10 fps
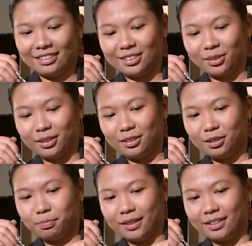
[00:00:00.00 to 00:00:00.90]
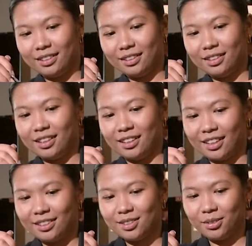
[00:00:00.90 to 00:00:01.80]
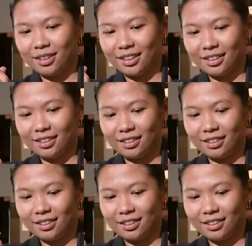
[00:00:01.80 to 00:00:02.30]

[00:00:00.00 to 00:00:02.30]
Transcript: It's going to spill, and that's okay.